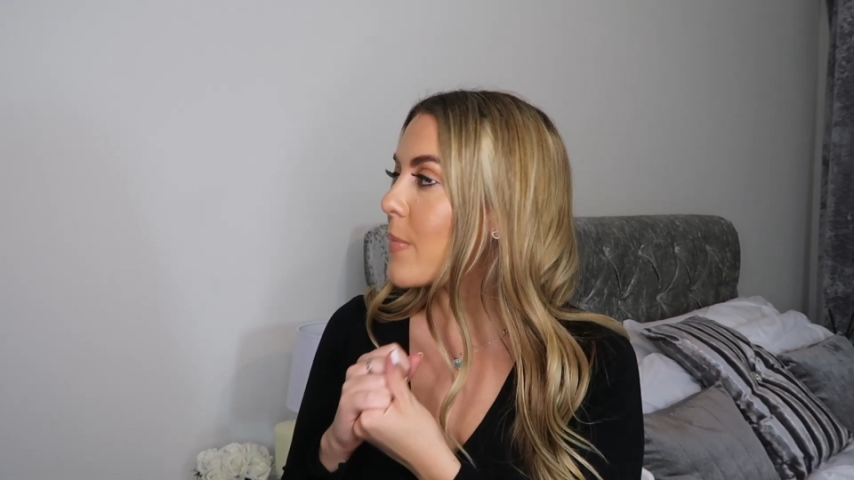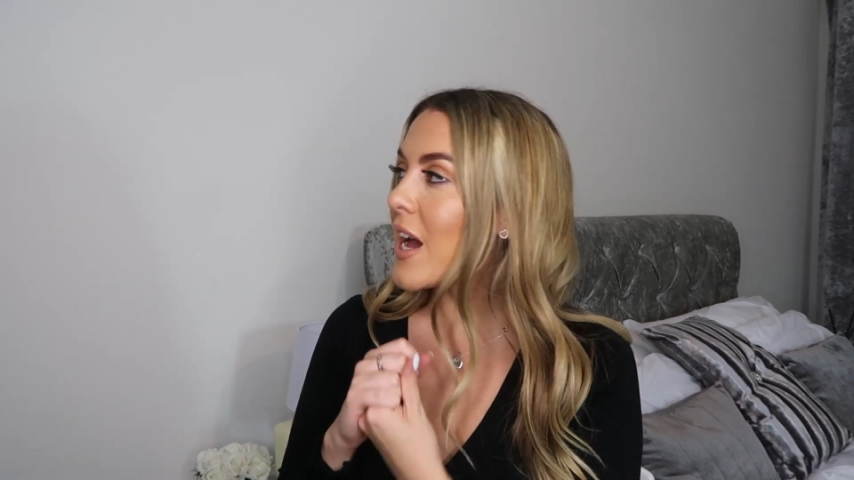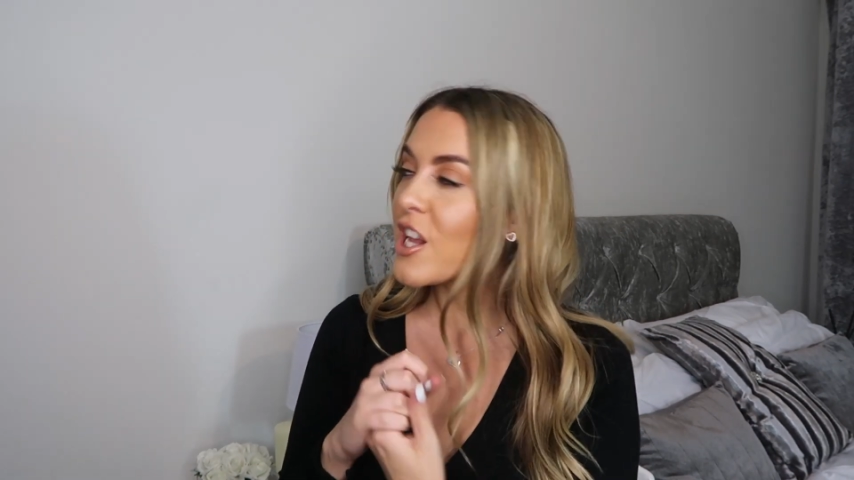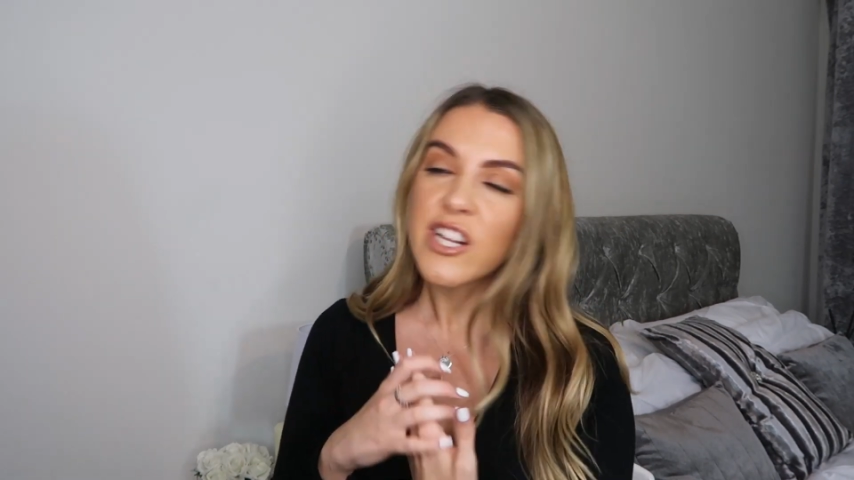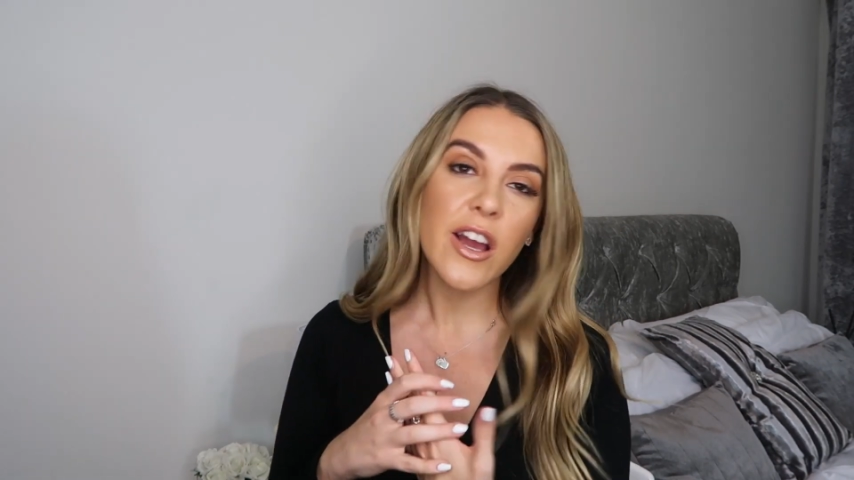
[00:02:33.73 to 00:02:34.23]
but
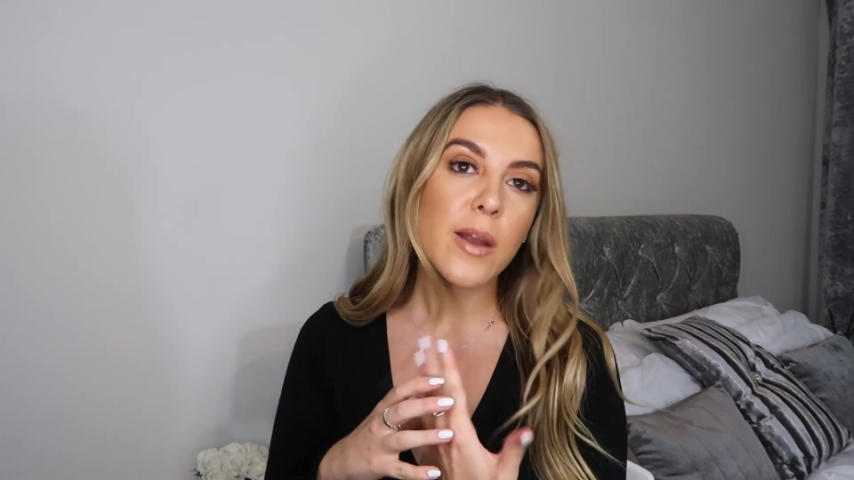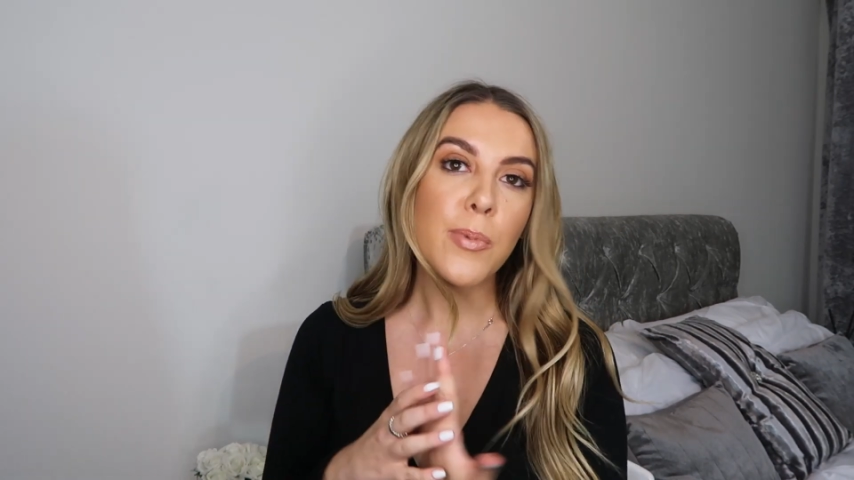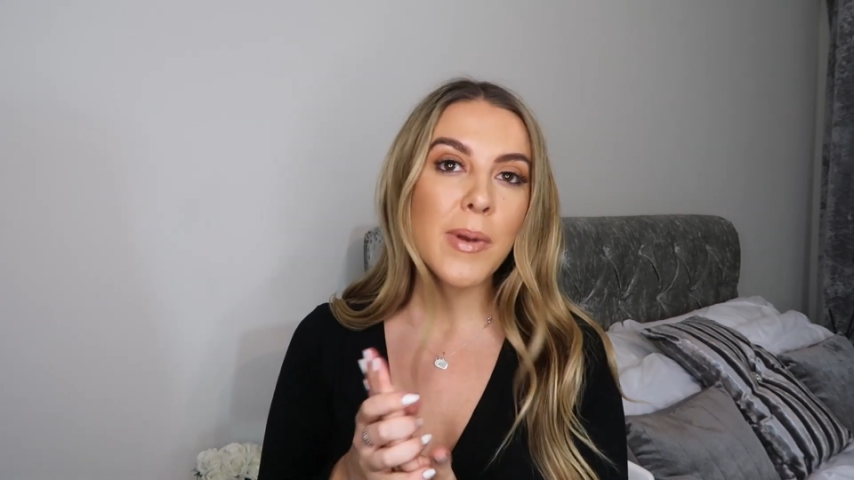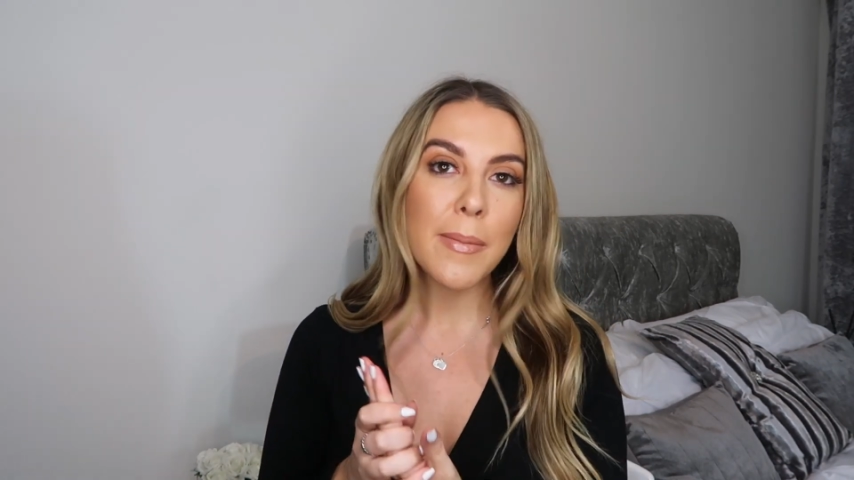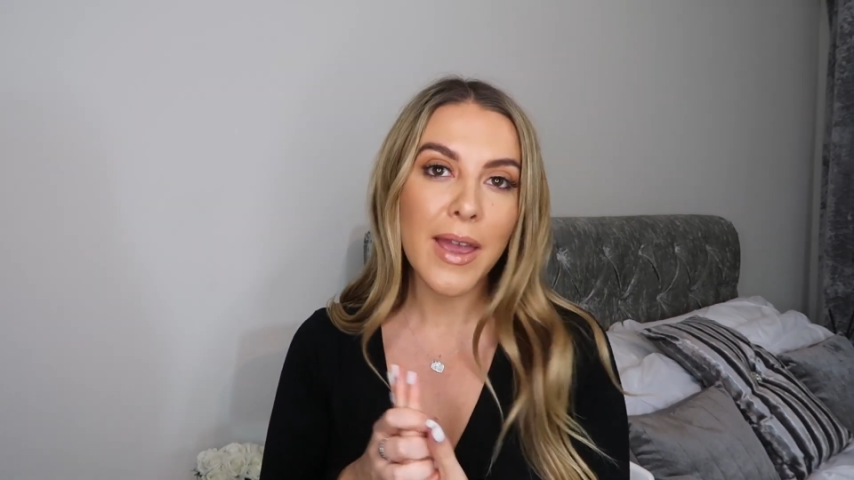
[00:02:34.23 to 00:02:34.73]
actually I could
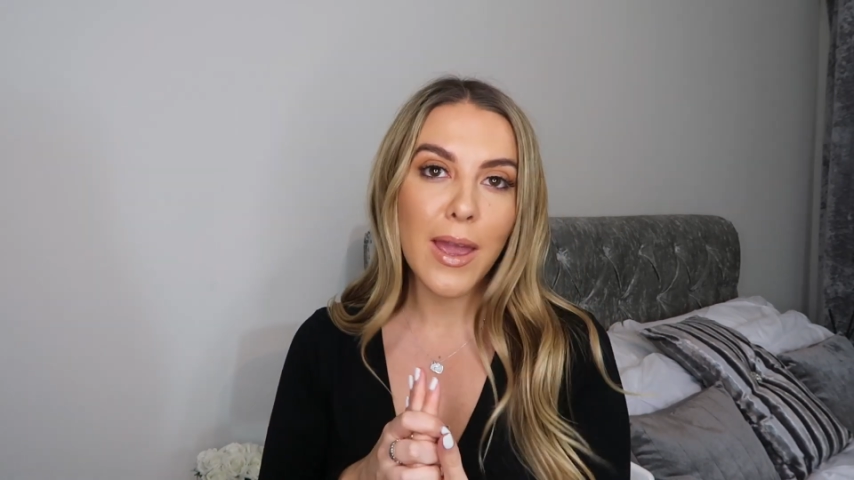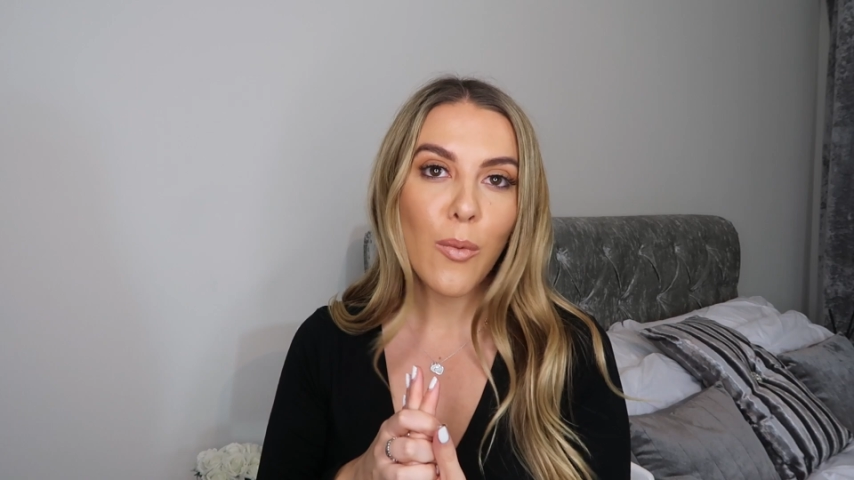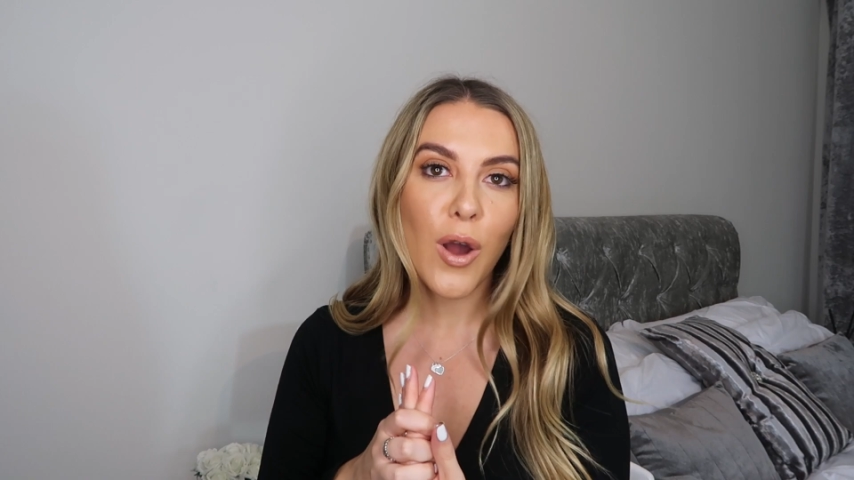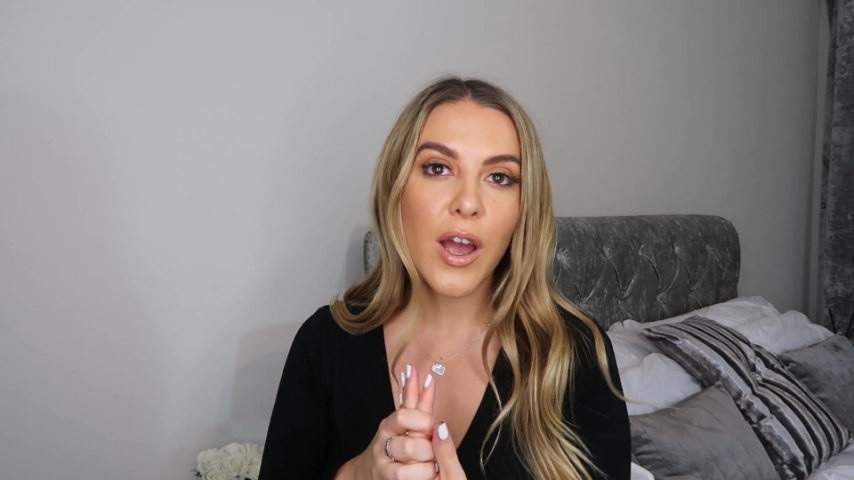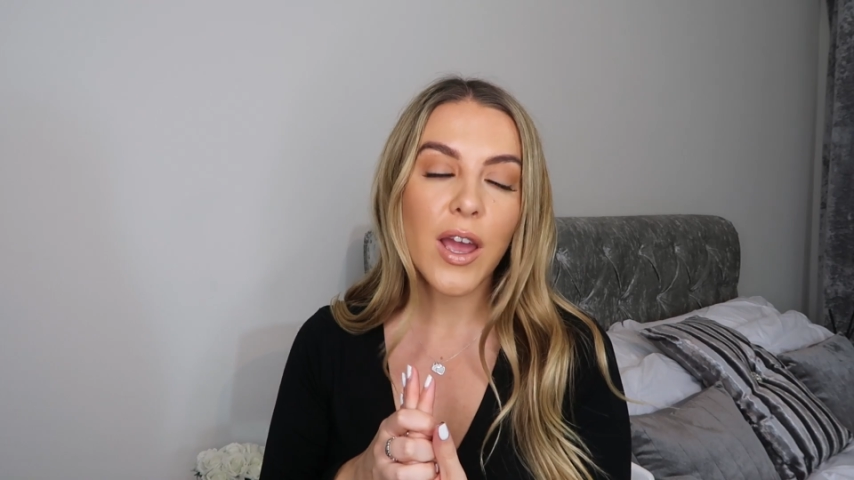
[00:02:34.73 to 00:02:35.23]
probably make it
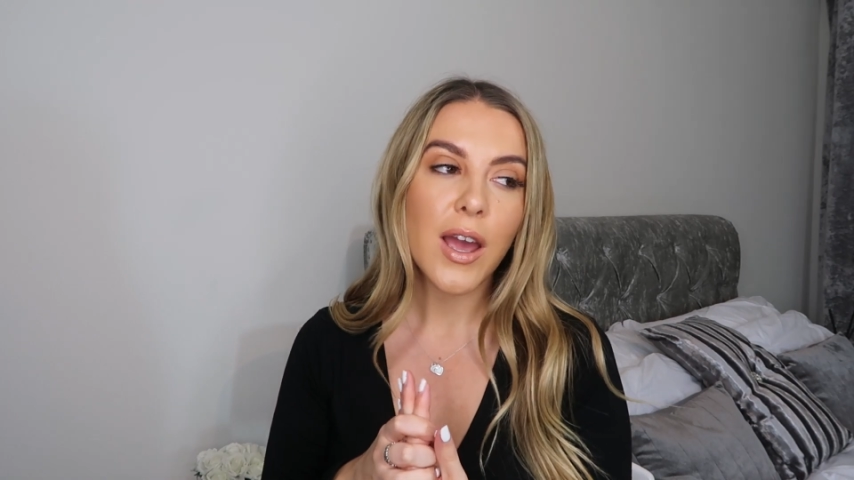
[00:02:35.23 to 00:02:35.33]
work